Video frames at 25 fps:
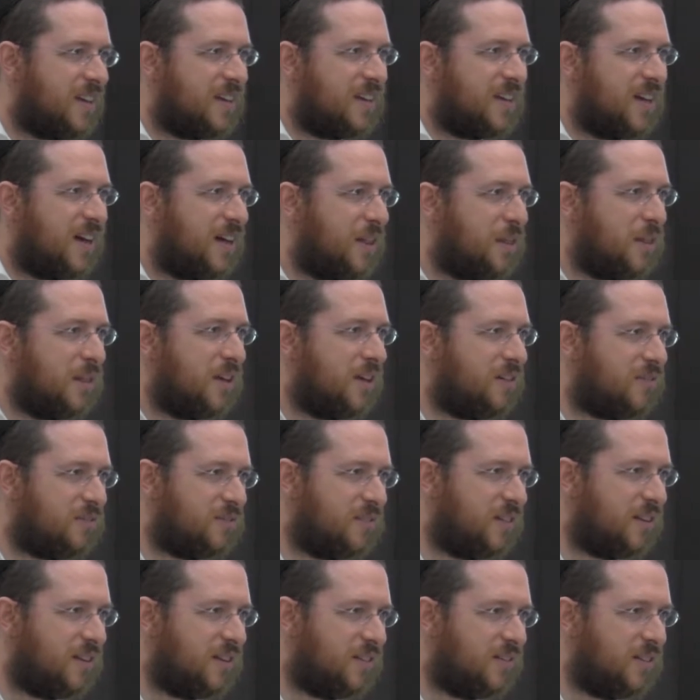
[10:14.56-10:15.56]
Can't think of,
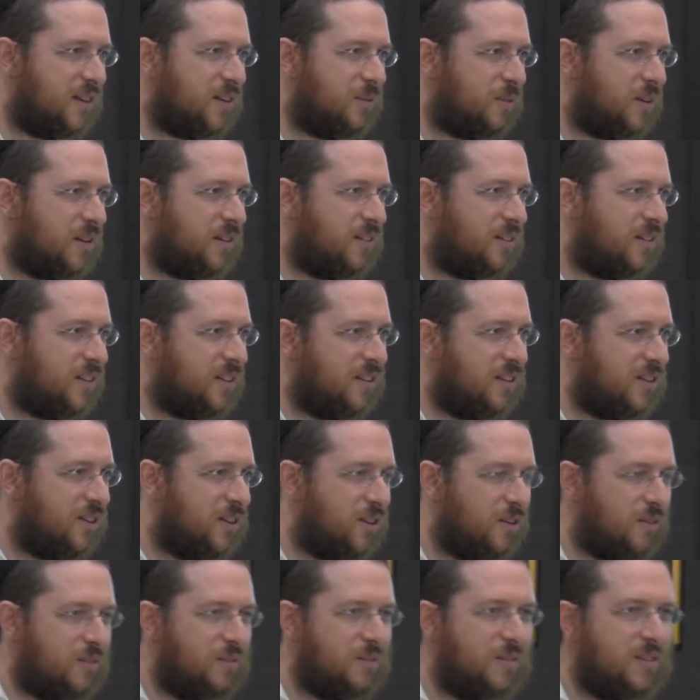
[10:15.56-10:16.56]
of anyone that you
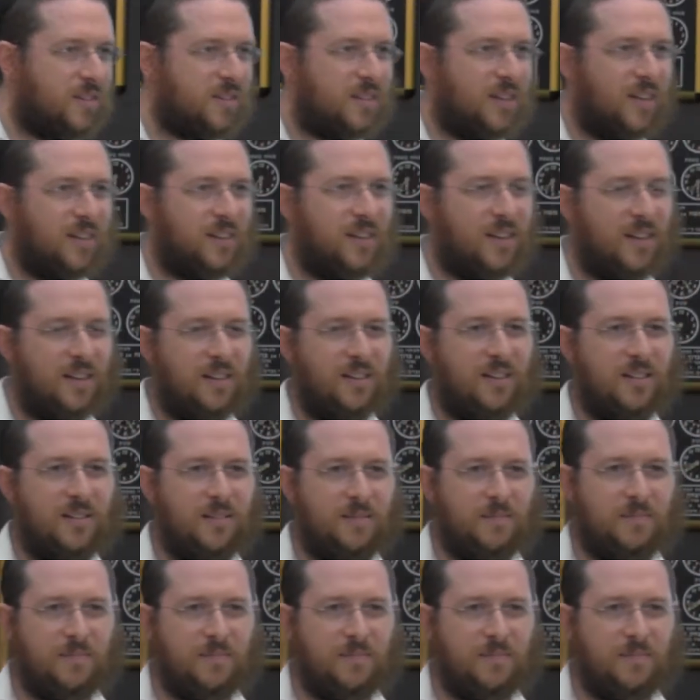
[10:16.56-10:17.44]
know that's like that?